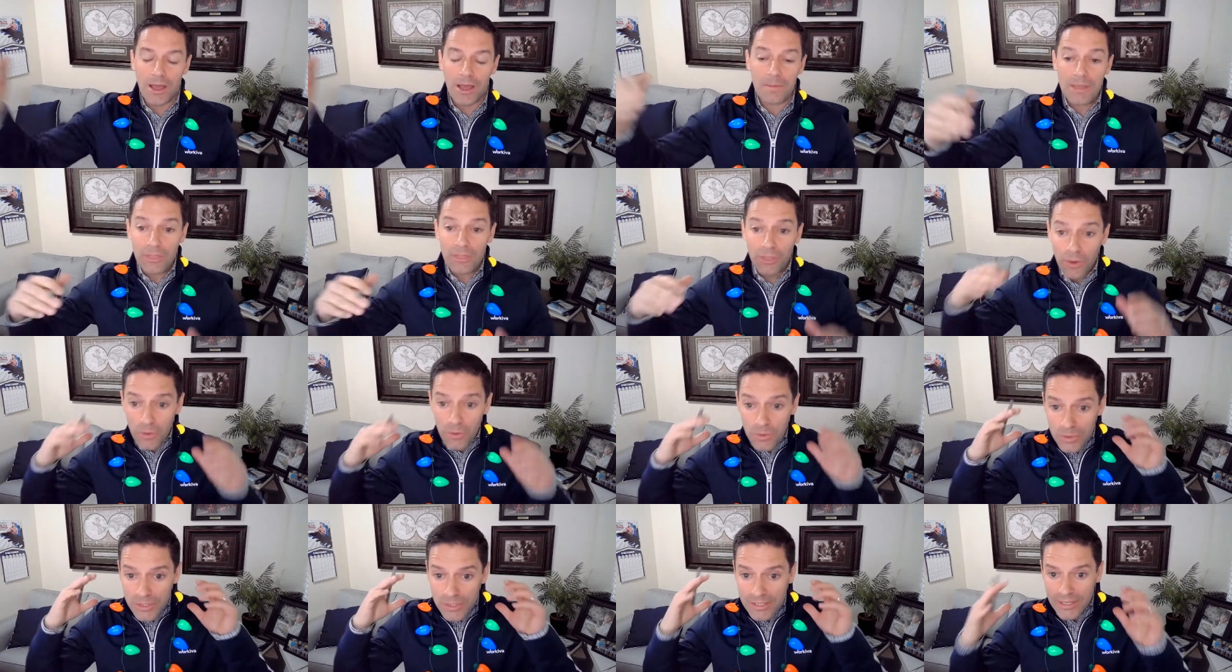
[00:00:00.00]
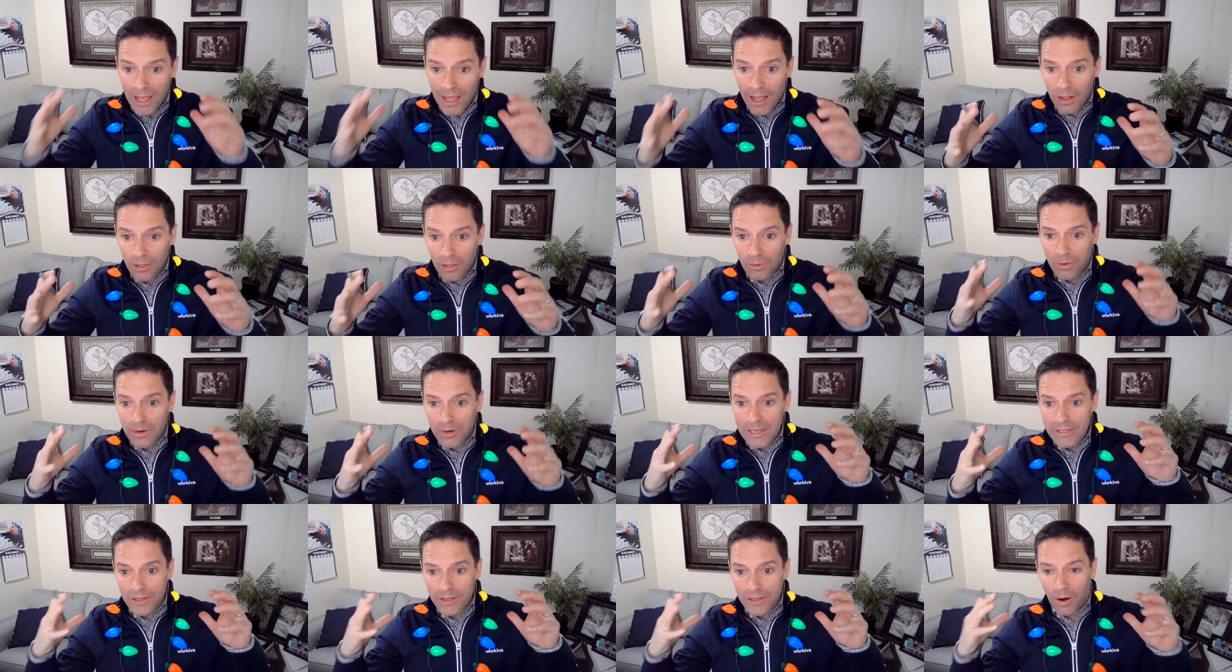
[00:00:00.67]
I mean, those
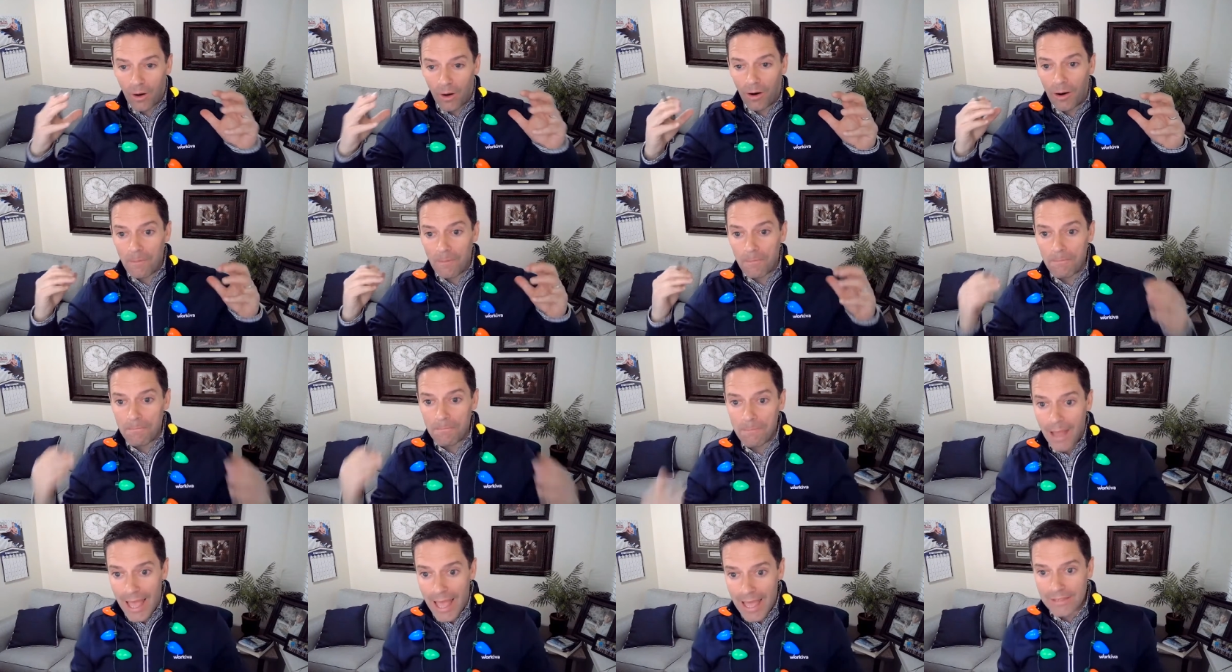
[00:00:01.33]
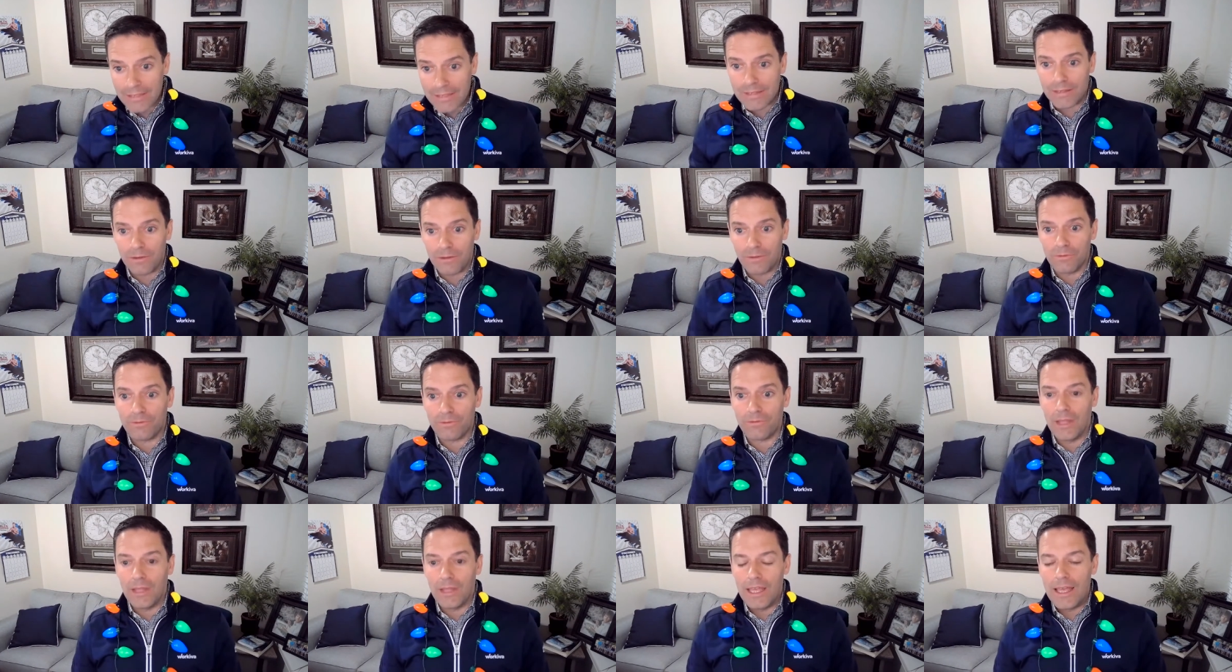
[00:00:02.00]
salaries are
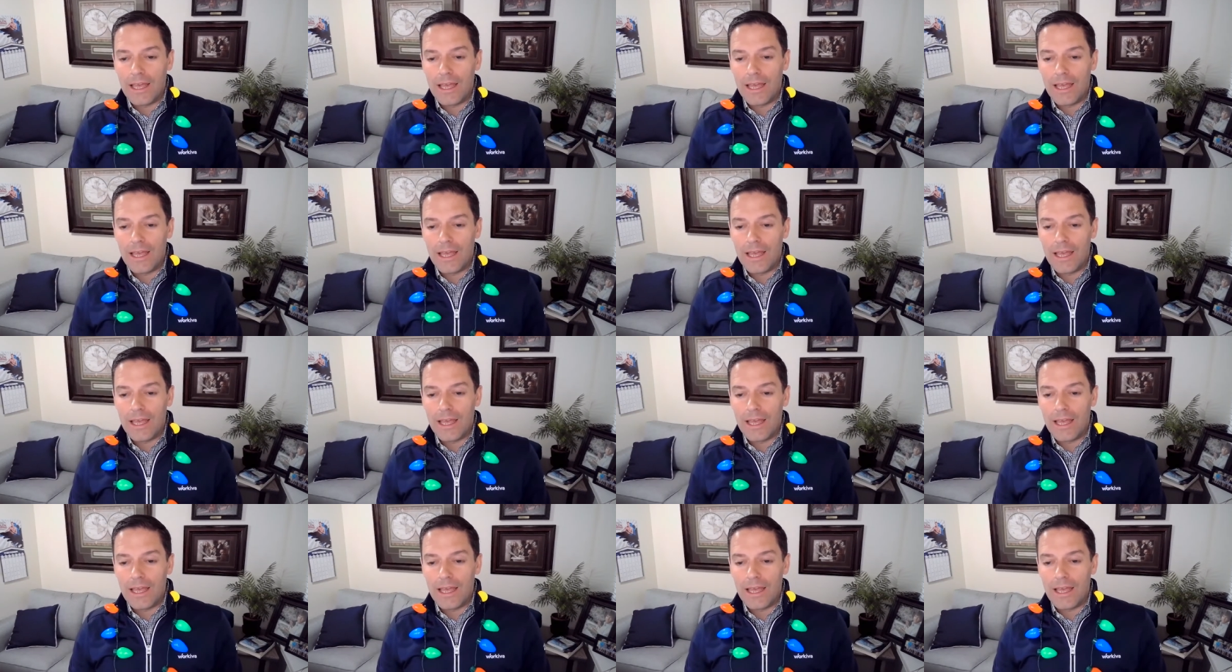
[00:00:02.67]
massive.